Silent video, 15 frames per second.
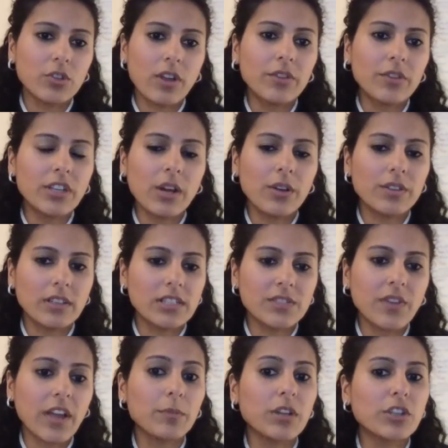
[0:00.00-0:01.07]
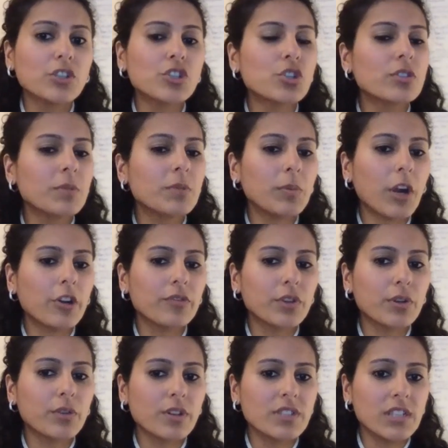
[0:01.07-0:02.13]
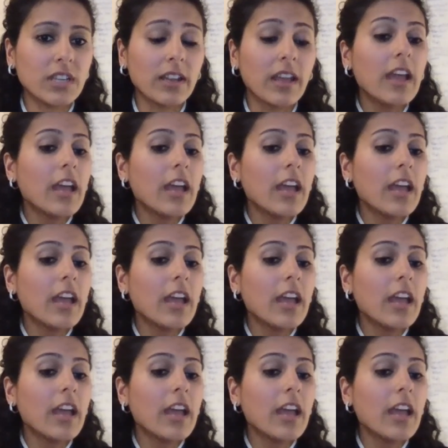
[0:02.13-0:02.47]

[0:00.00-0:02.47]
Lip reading: Every now and then it's fine, but it shouldn't be part of your routine.